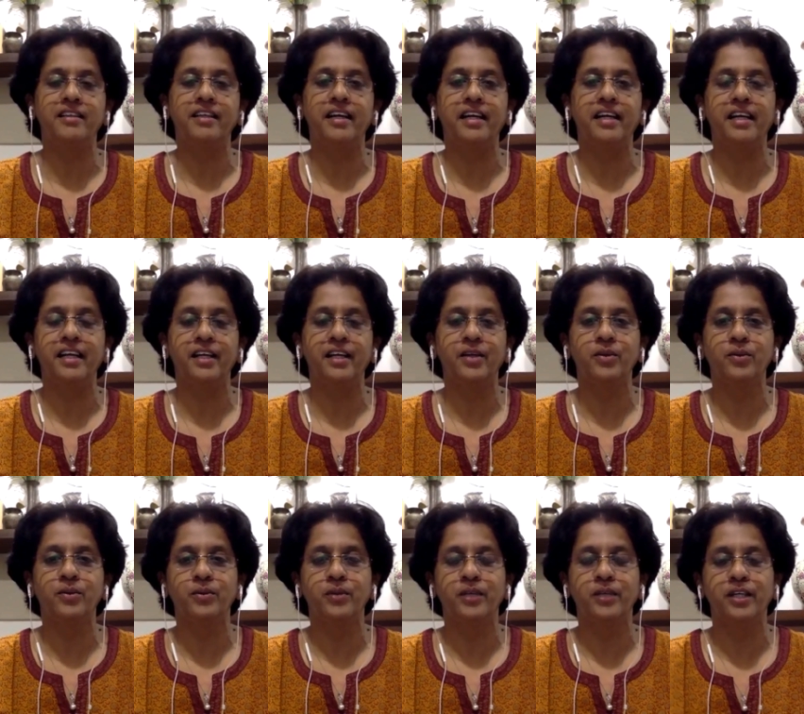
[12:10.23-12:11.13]
getting
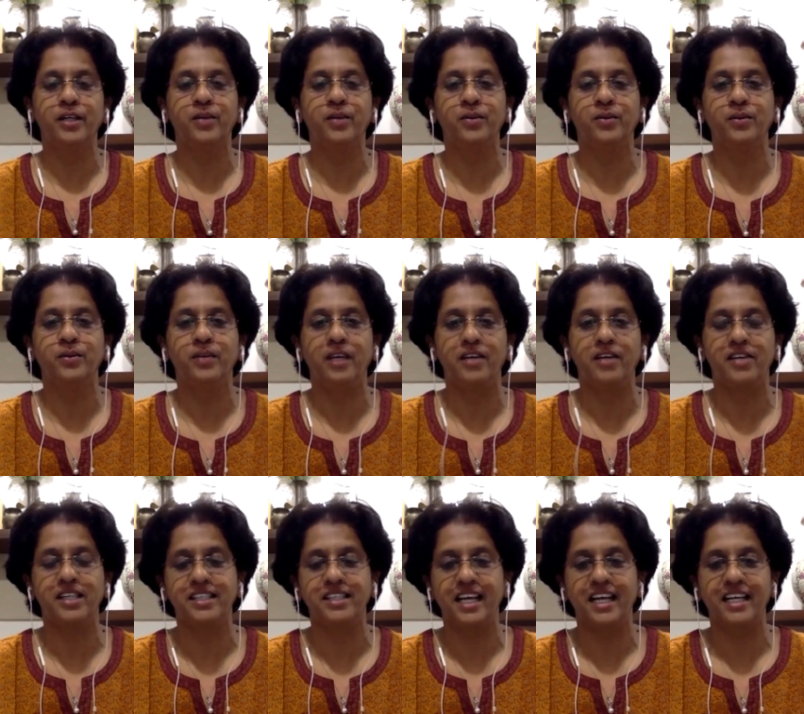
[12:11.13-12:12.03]
you into
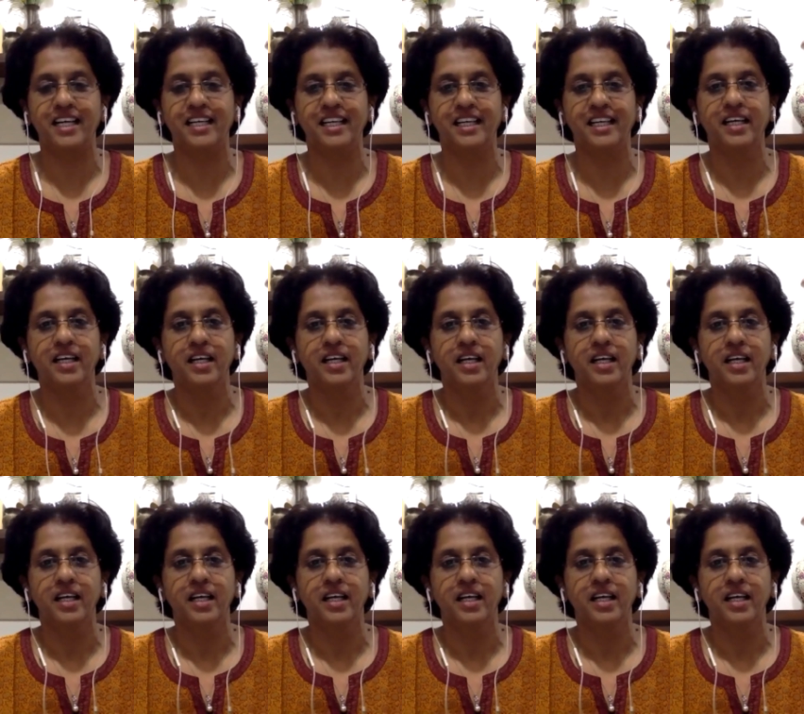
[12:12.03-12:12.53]
ultra cycling.